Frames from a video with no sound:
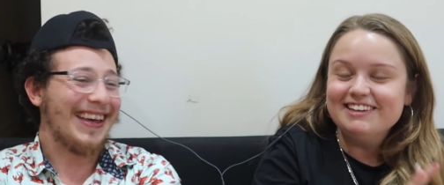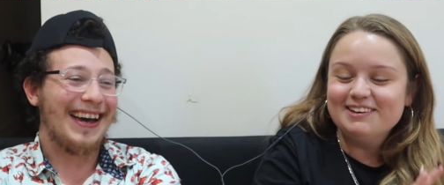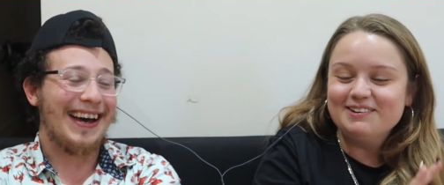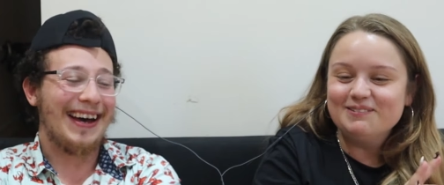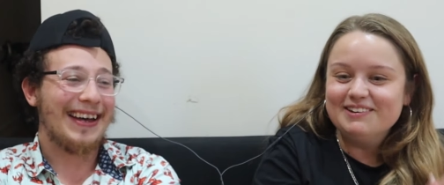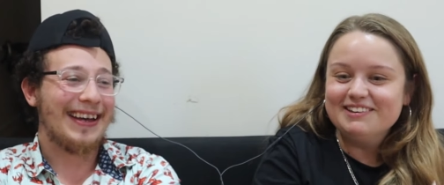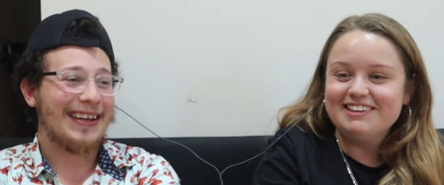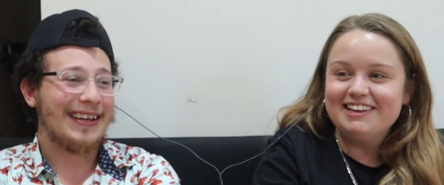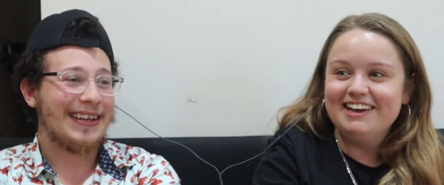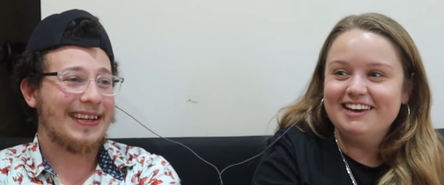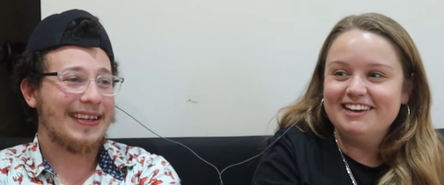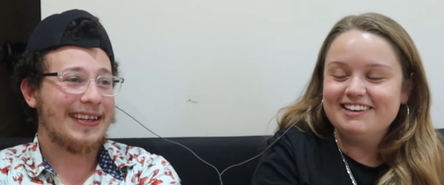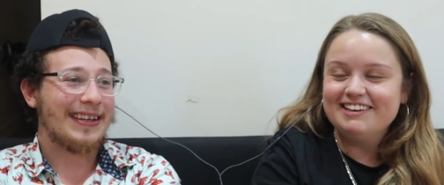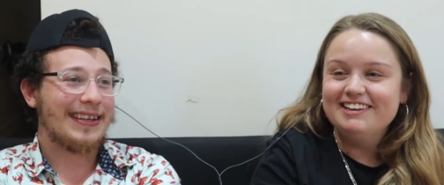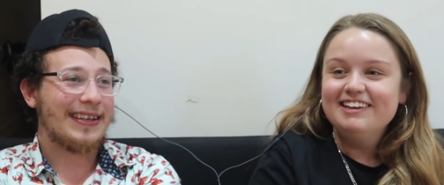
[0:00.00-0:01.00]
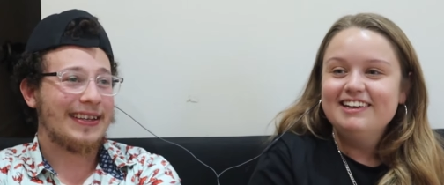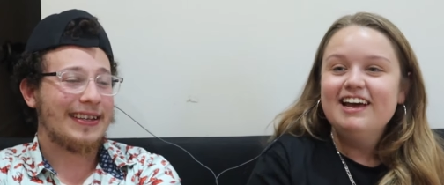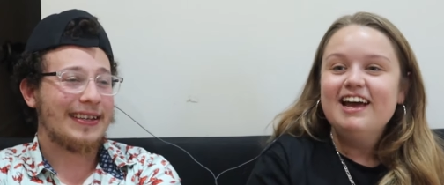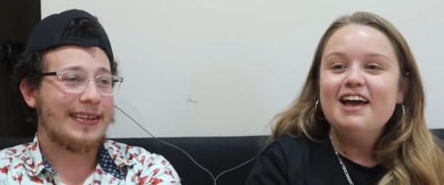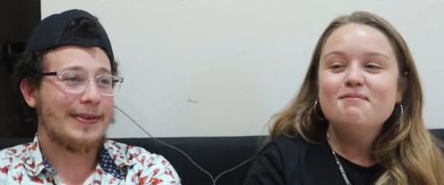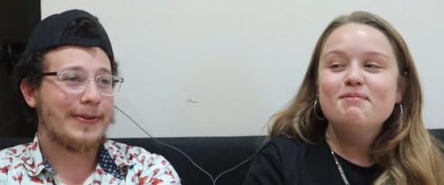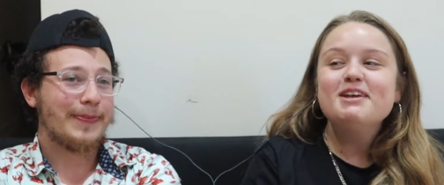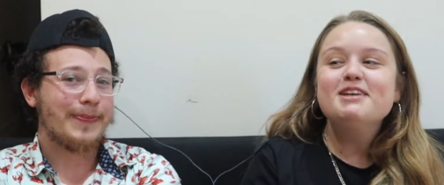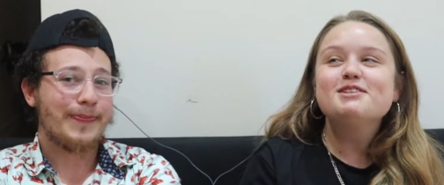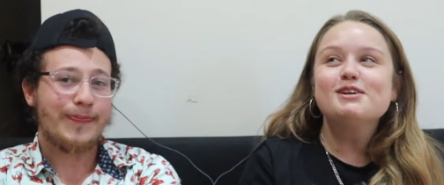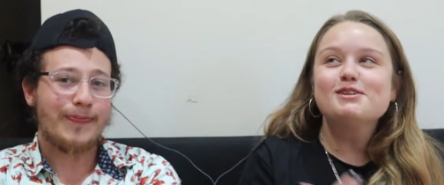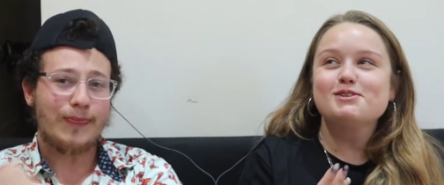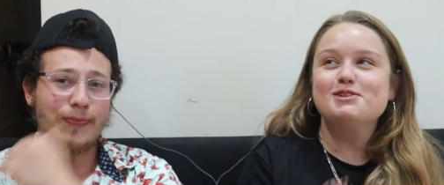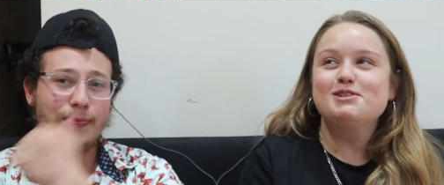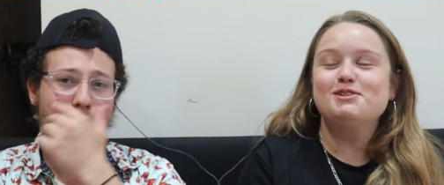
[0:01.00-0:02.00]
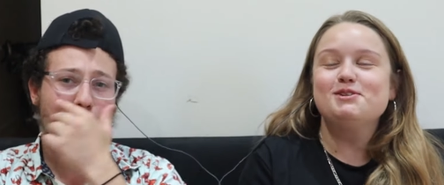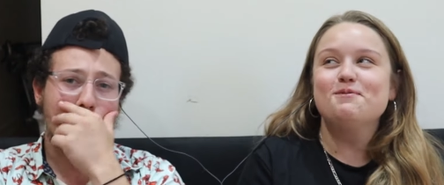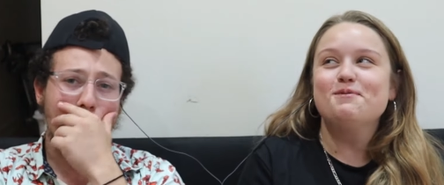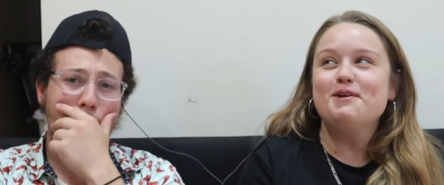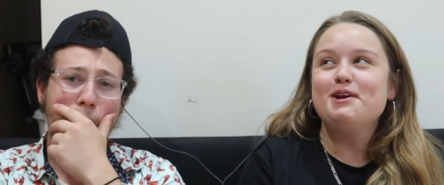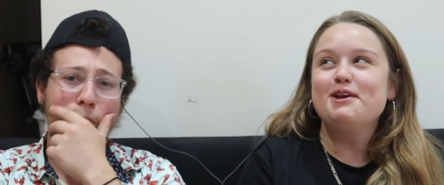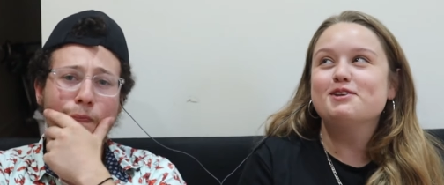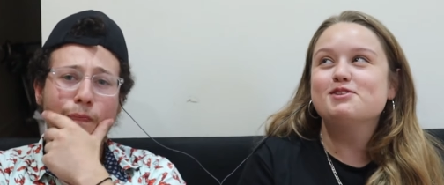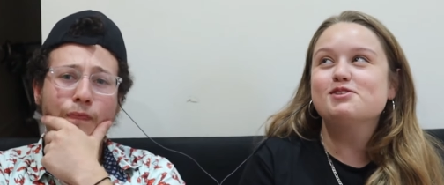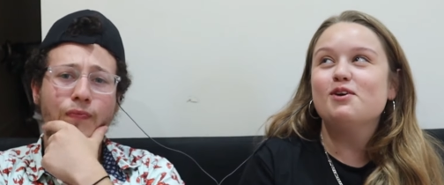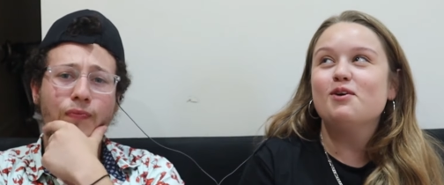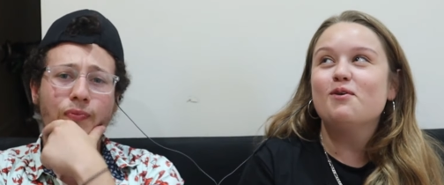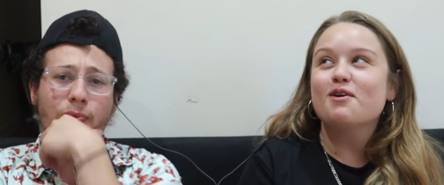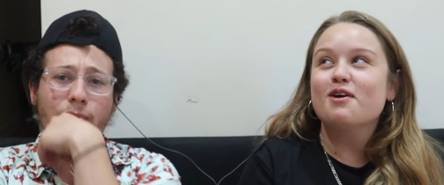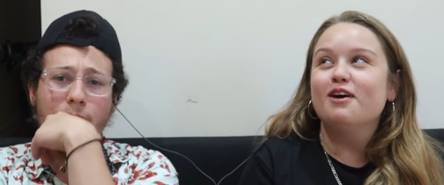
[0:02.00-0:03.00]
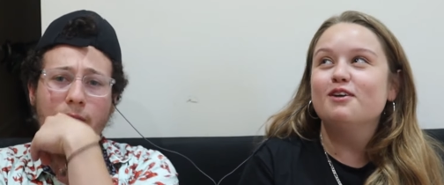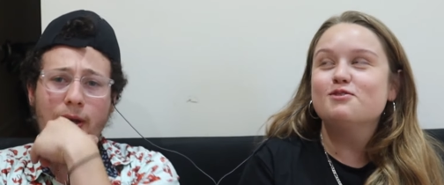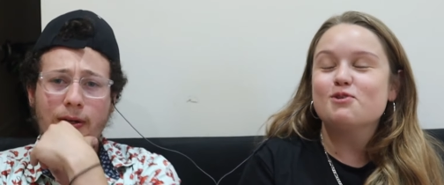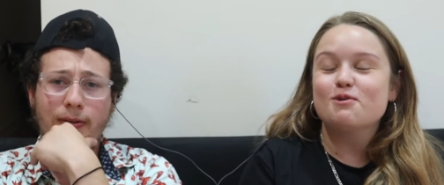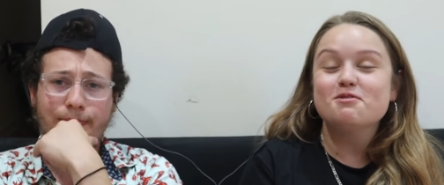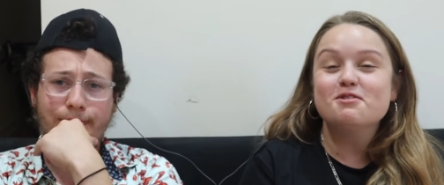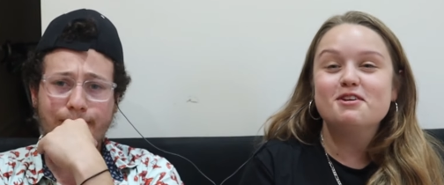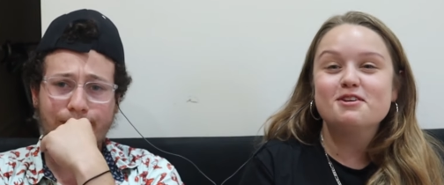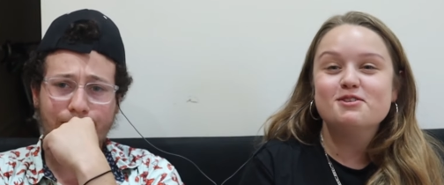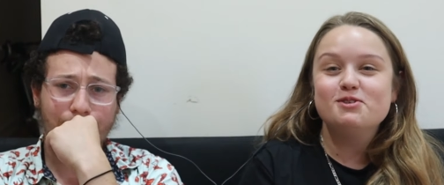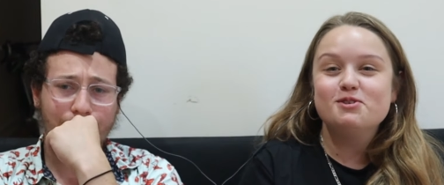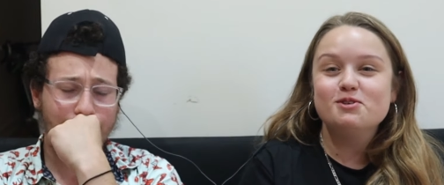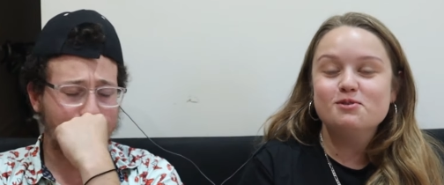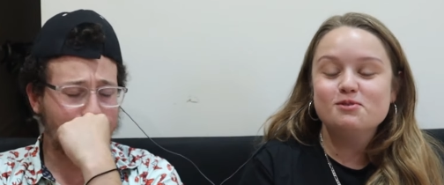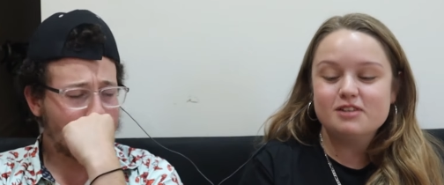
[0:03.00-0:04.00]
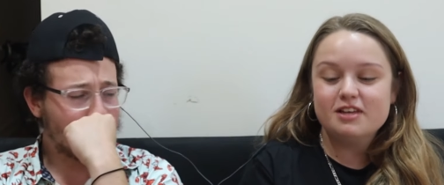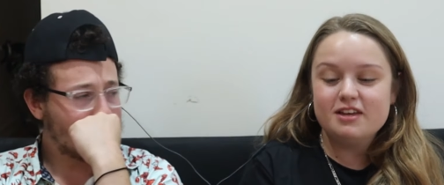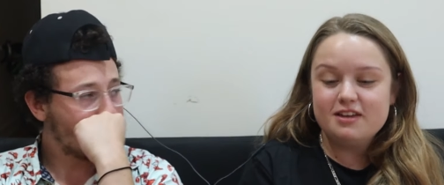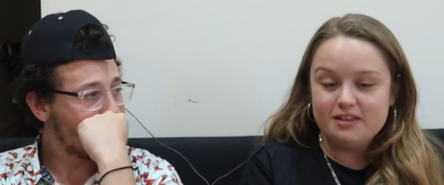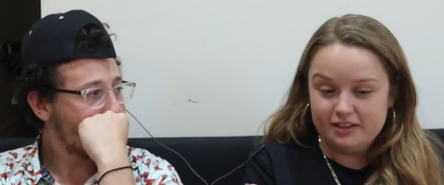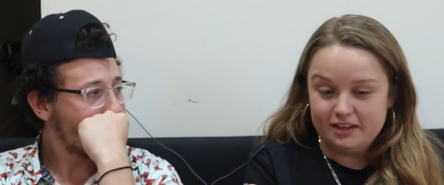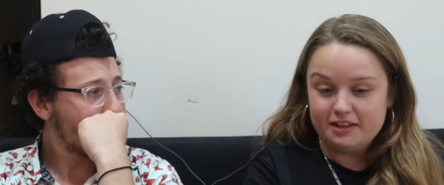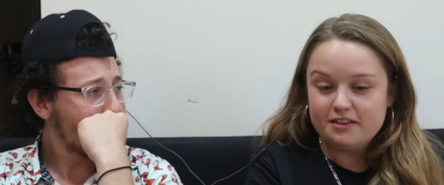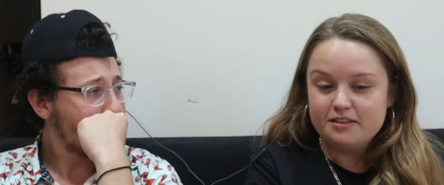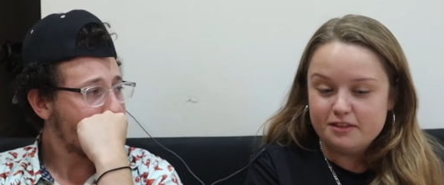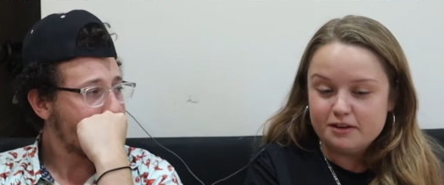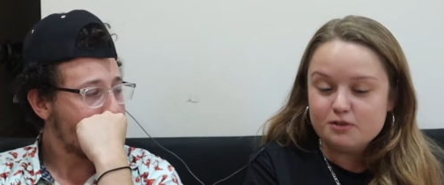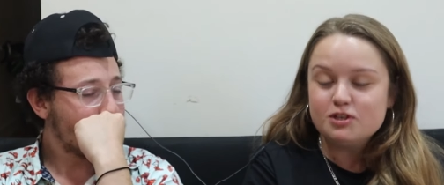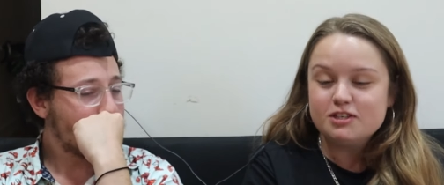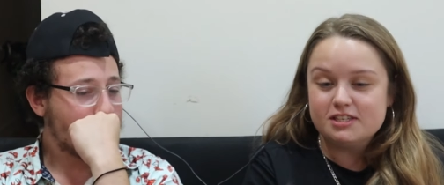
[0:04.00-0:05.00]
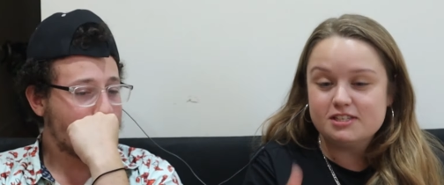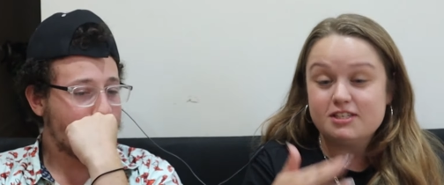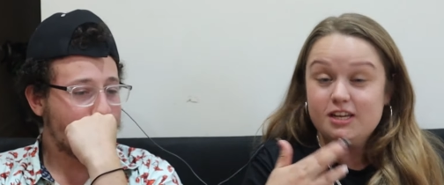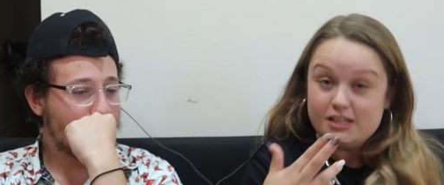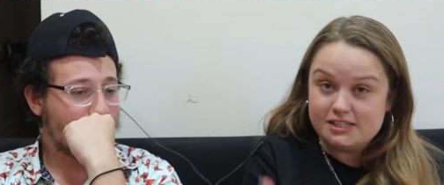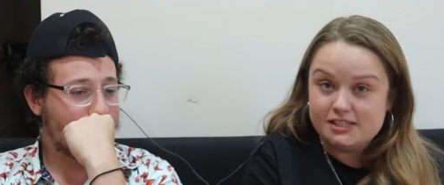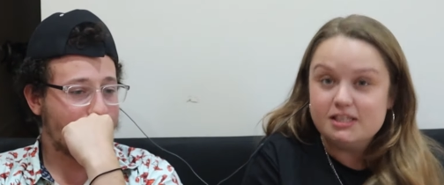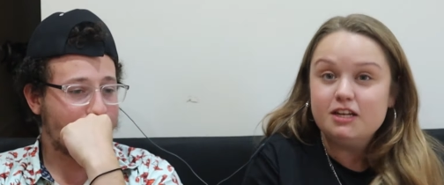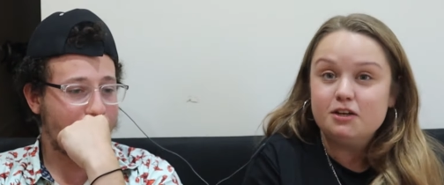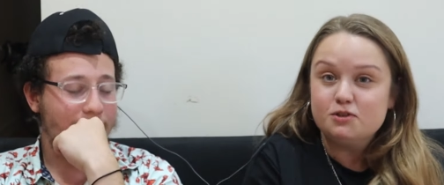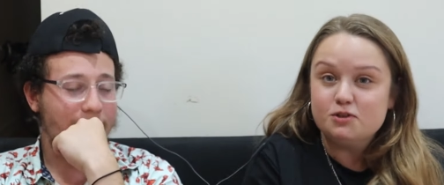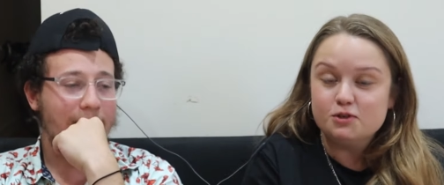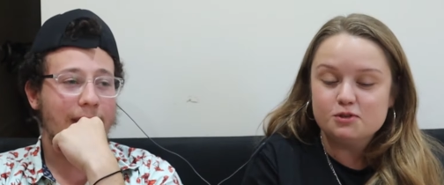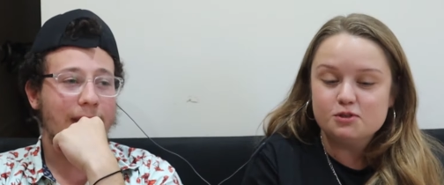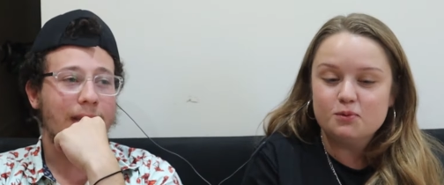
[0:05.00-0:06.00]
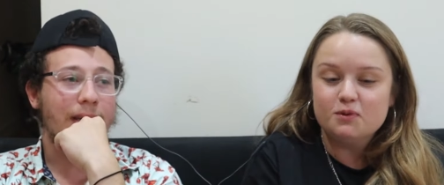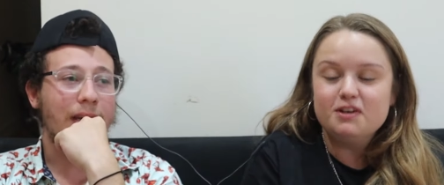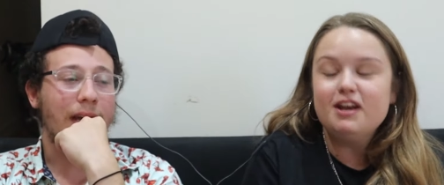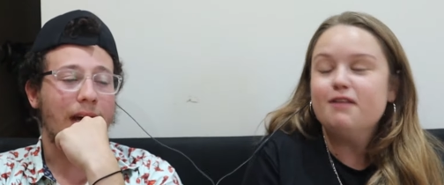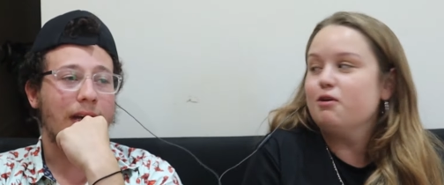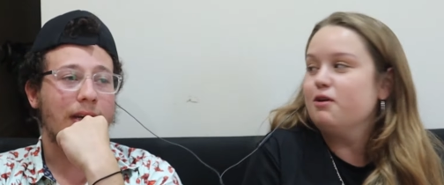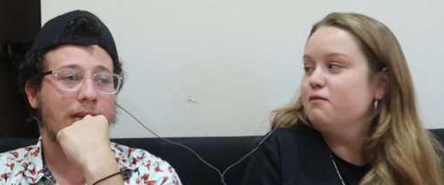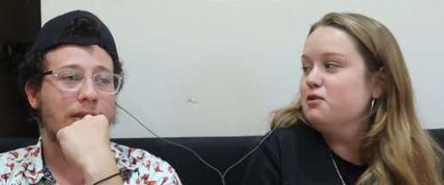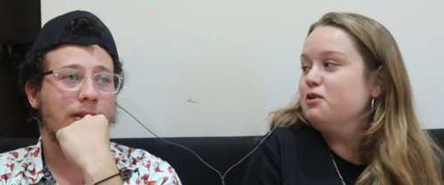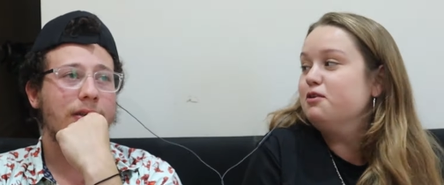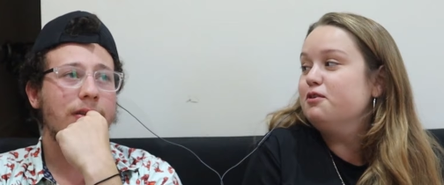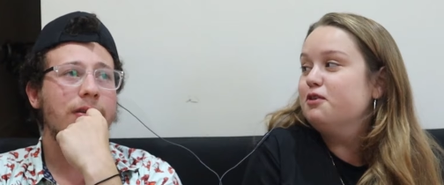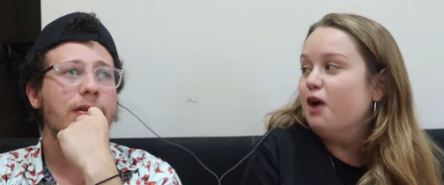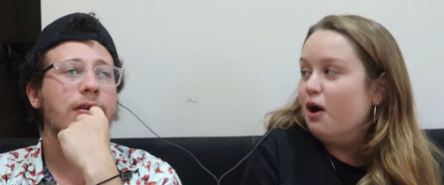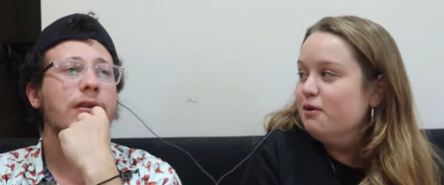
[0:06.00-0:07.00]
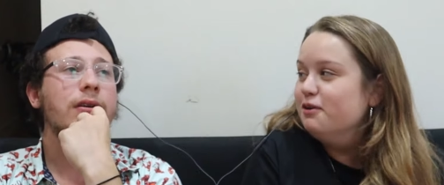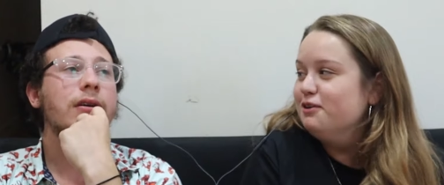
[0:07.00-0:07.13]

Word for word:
Speaker 1: Like, yeah. what the heck? But it's also just so funny because ultra Orthodox Jews, like, they're just as Hasidic Jews, would yeah. never even go